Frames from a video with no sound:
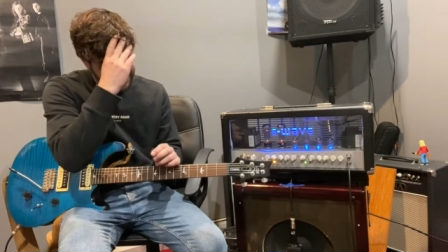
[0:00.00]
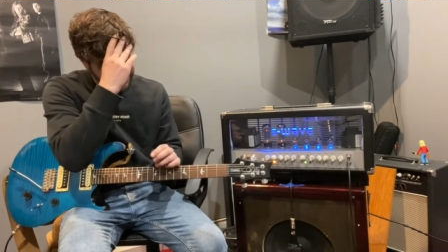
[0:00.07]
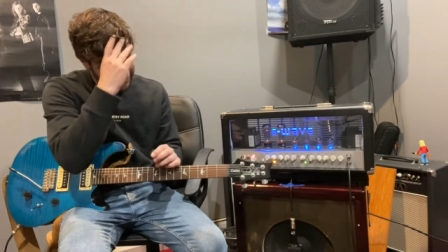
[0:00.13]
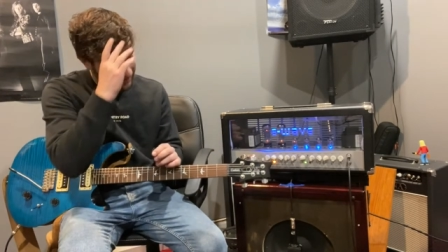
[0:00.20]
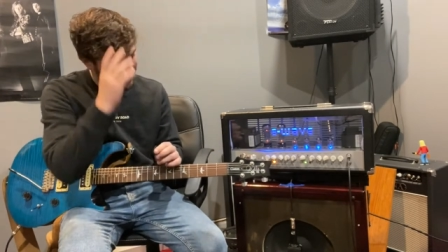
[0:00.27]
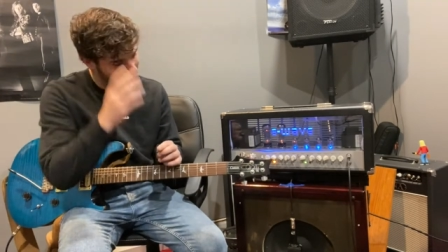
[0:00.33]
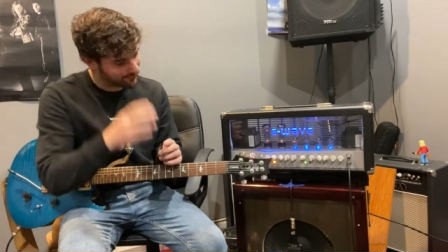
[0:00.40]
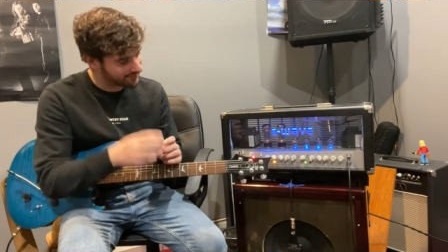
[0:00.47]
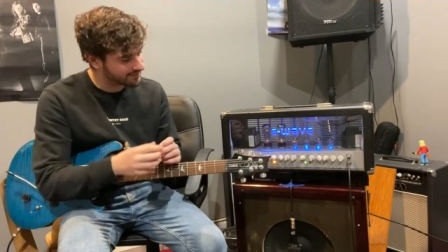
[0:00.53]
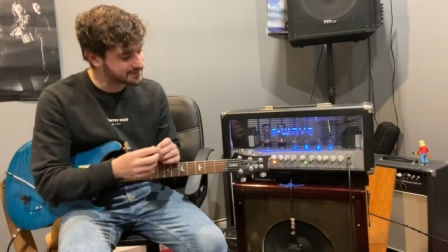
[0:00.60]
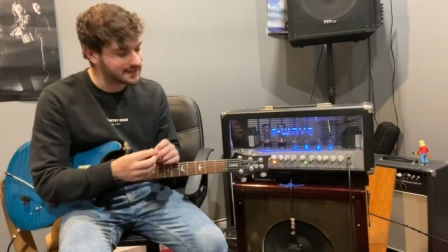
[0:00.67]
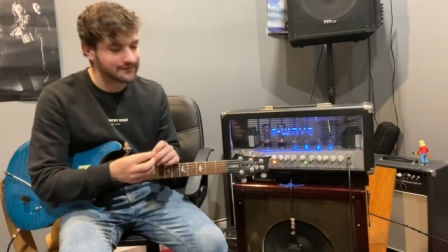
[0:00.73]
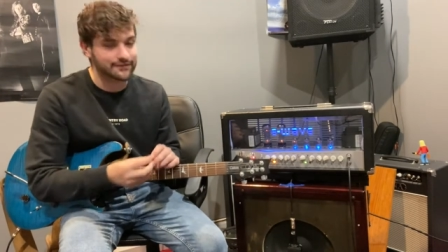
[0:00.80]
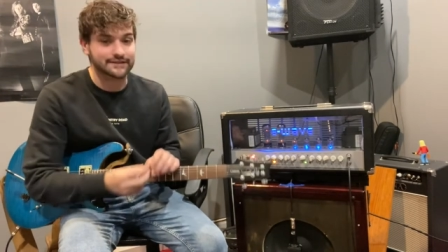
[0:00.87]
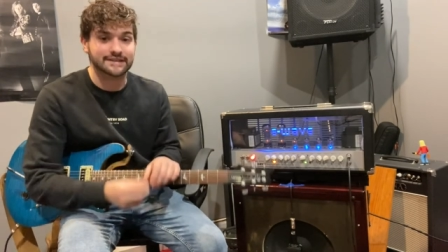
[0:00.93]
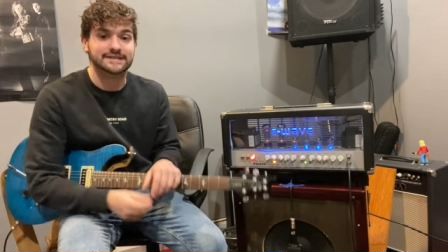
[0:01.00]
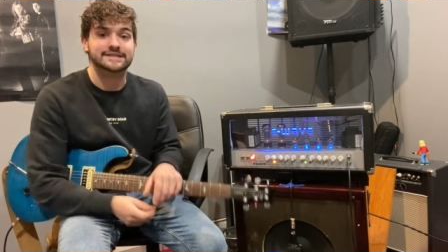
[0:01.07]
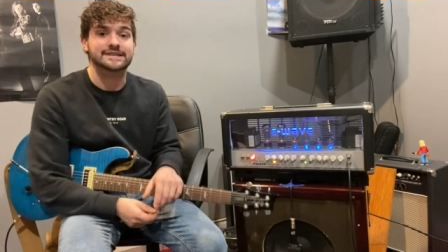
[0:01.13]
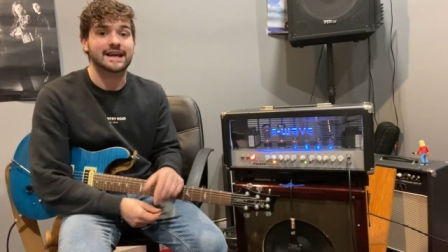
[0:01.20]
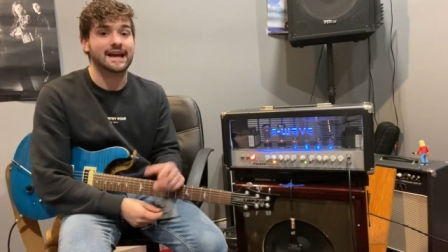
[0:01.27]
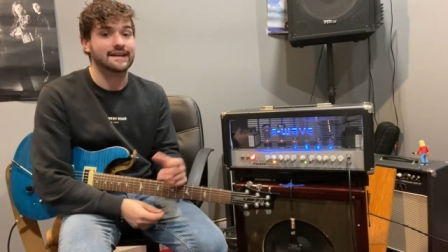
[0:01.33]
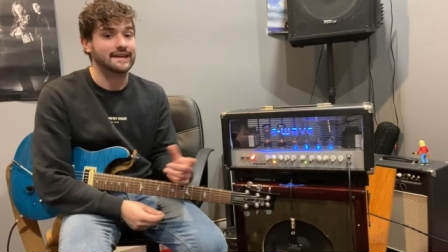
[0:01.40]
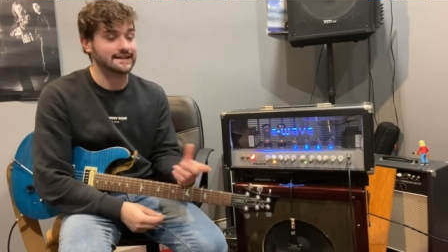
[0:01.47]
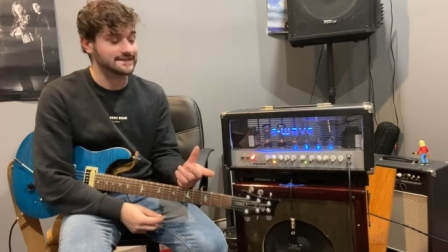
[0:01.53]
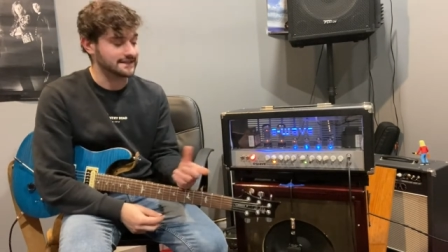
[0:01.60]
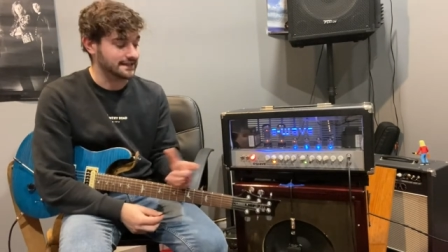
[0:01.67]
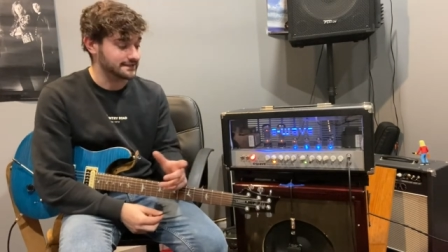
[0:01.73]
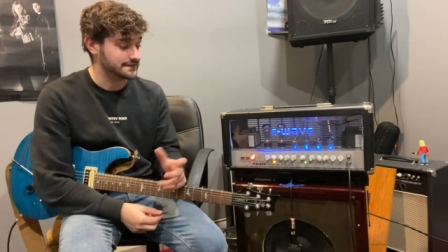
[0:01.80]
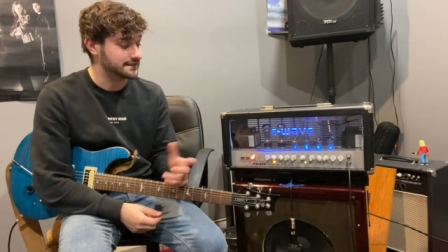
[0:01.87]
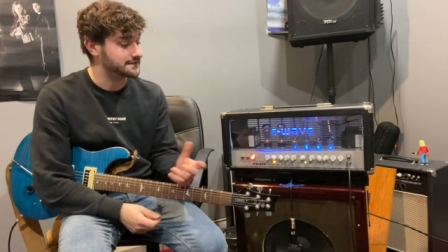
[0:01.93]
Uh, but let's have a listen to how that
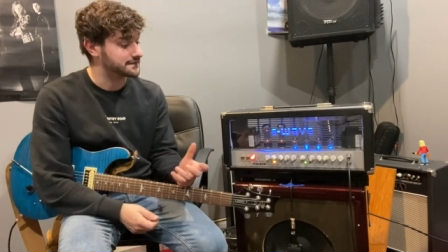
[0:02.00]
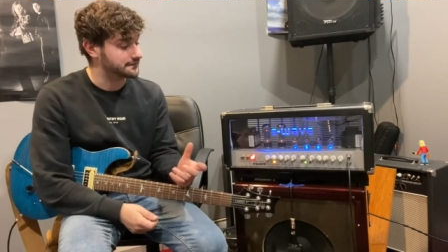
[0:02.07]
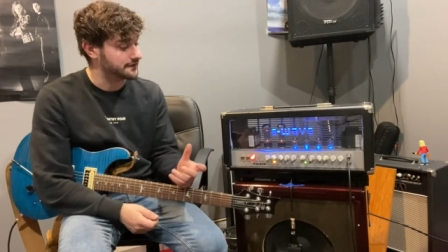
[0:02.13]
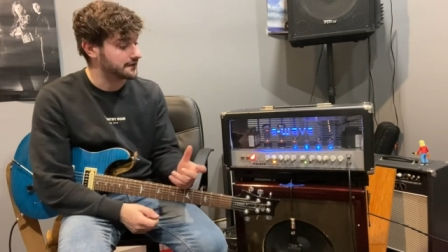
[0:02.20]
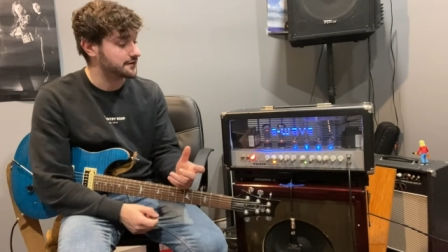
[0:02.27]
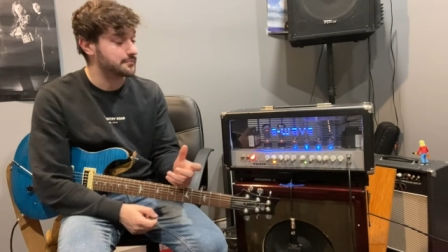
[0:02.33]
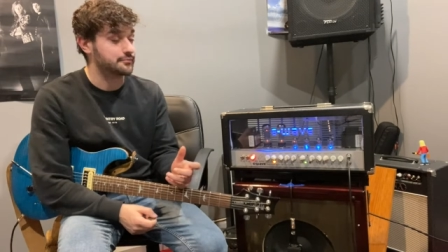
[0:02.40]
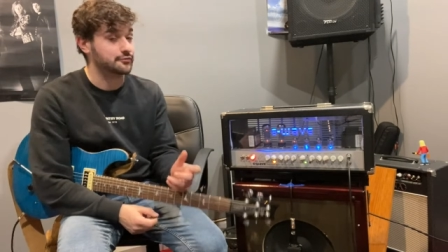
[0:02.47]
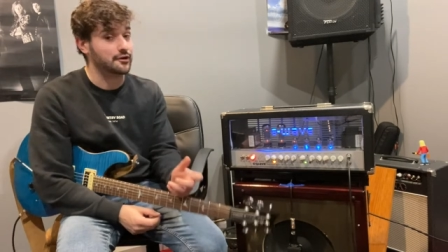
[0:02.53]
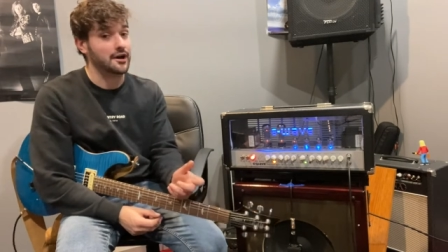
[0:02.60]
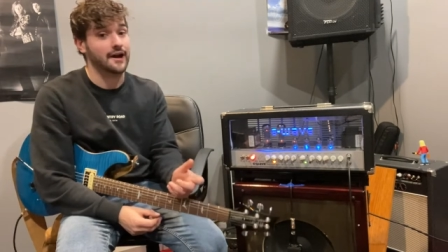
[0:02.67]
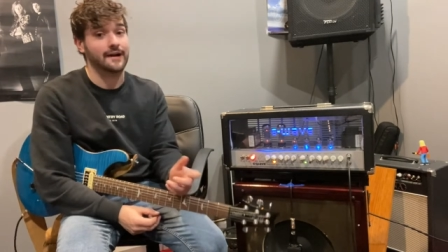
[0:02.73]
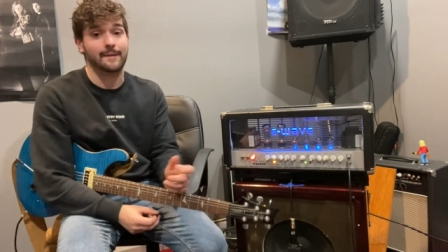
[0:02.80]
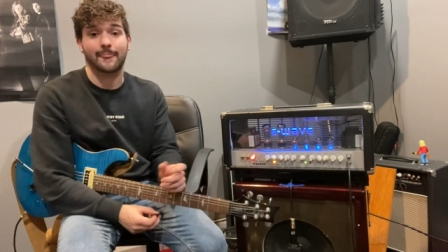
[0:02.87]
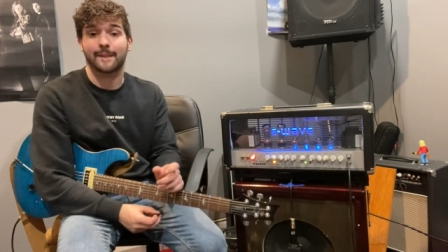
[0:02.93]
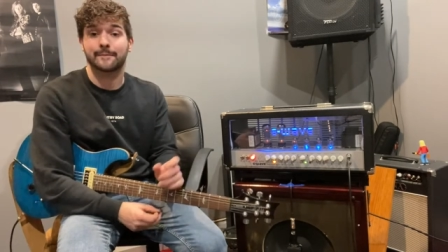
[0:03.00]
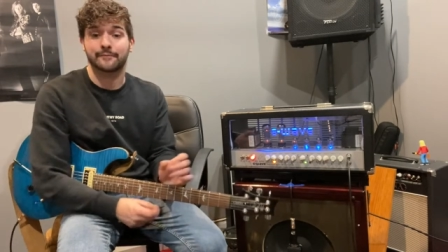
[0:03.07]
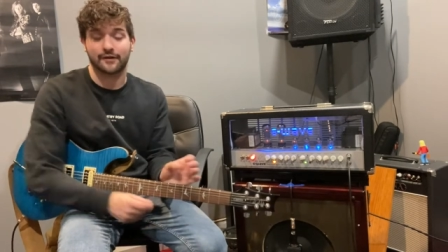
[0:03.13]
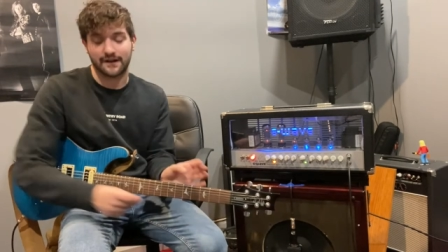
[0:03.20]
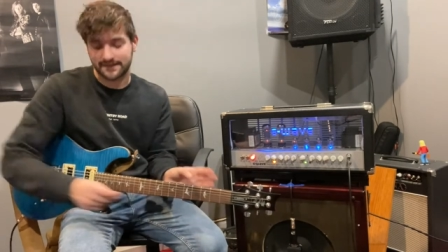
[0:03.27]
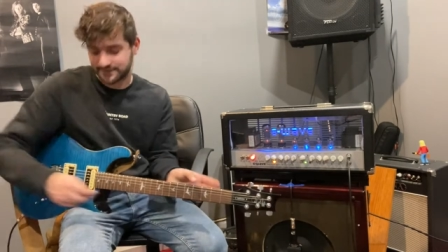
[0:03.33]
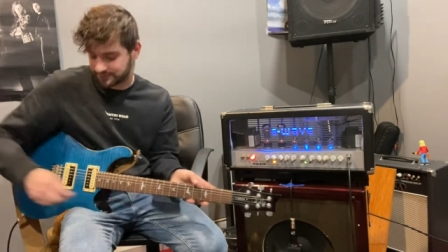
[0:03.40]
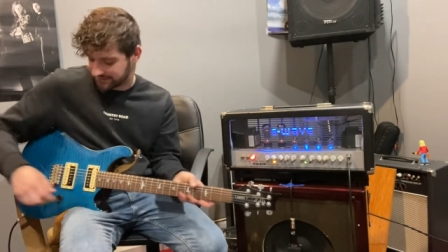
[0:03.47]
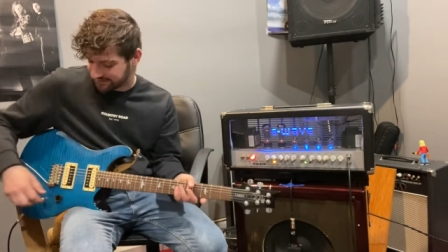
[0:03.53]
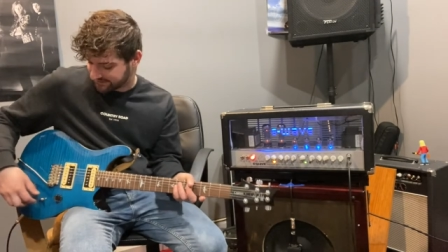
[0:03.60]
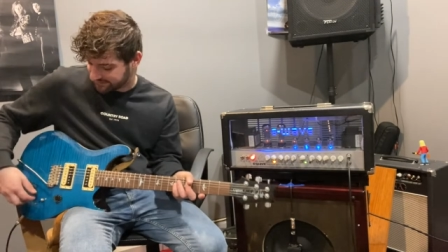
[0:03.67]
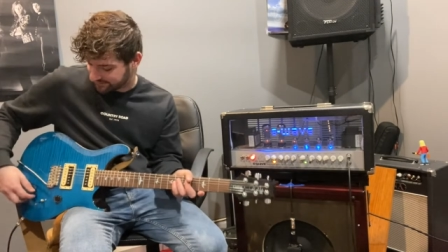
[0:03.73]
sounds. It is a very bright, bright switch.